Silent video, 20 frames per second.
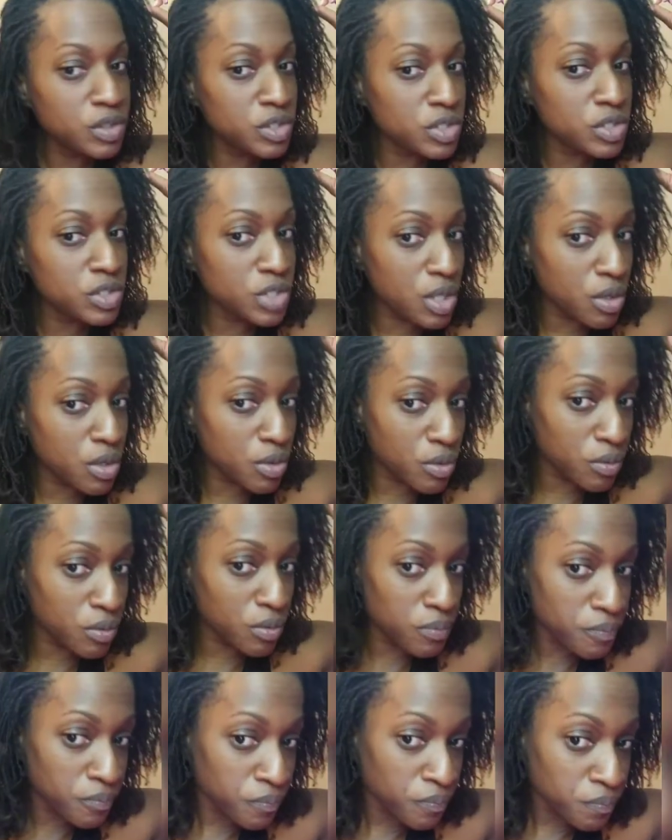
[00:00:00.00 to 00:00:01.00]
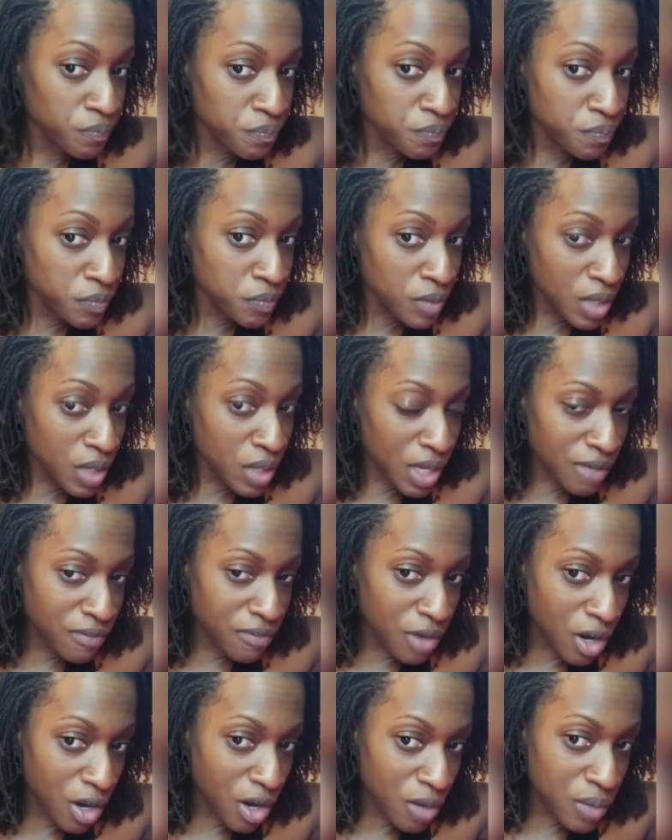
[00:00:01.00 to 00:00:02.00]
So
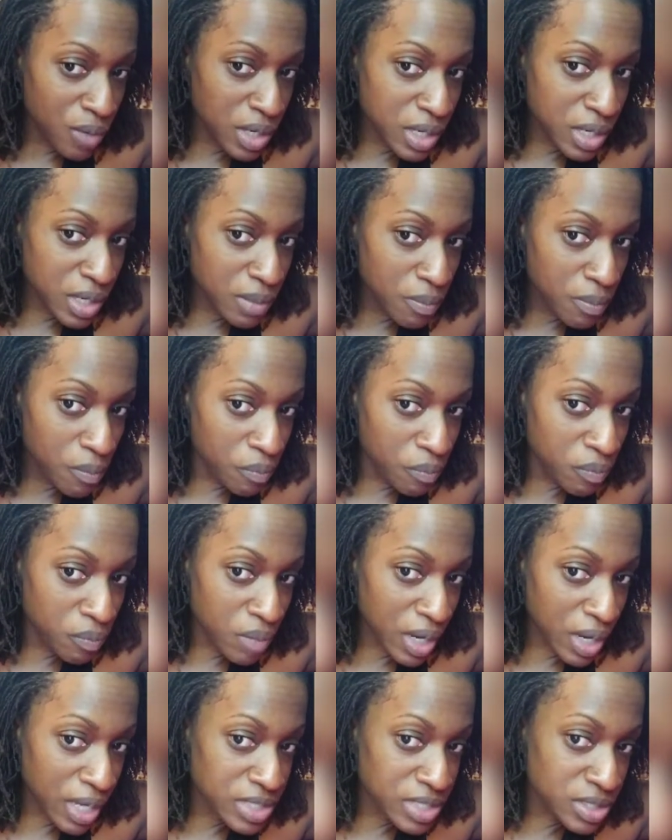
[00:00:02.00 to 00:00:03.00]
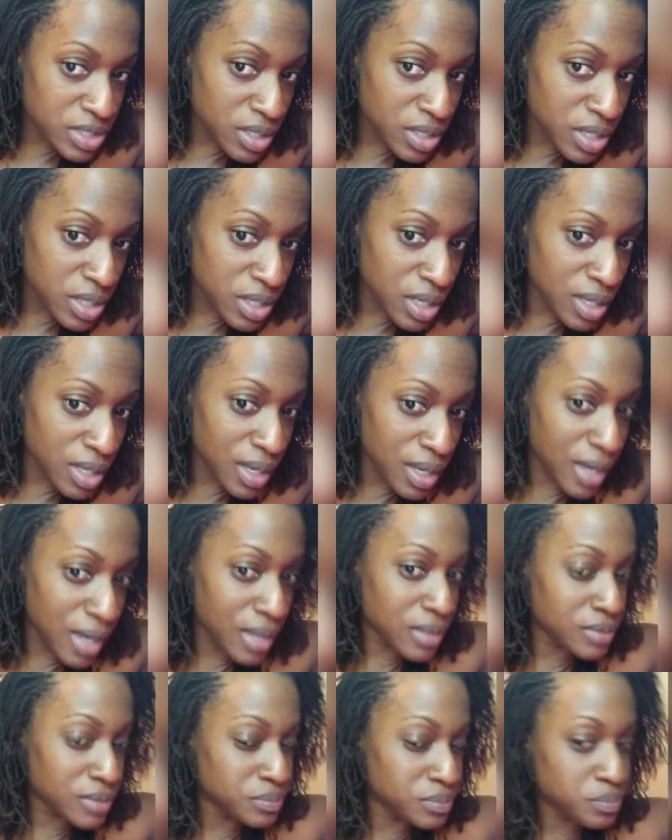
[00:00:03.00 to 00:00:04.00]
I've already isolated a
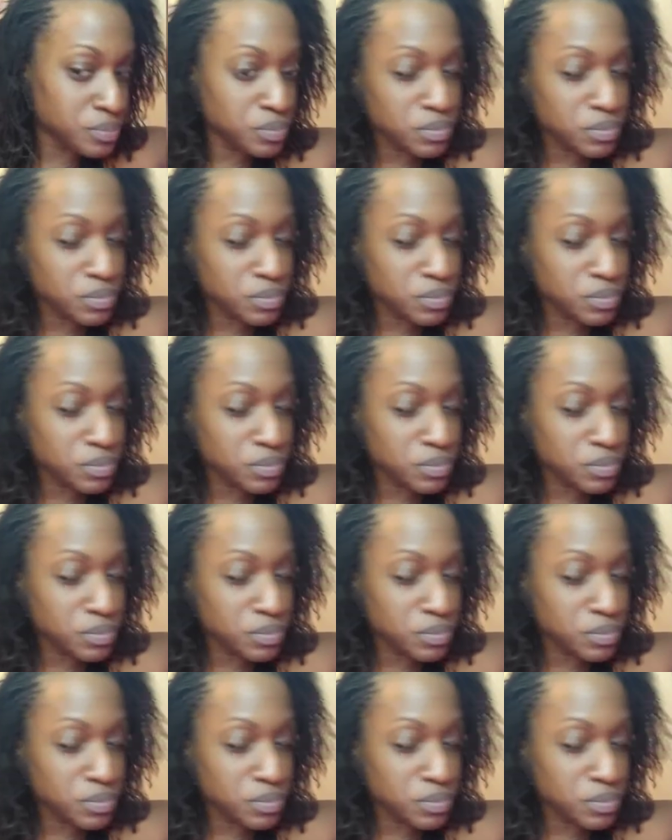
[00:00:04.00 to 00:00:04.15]
lock.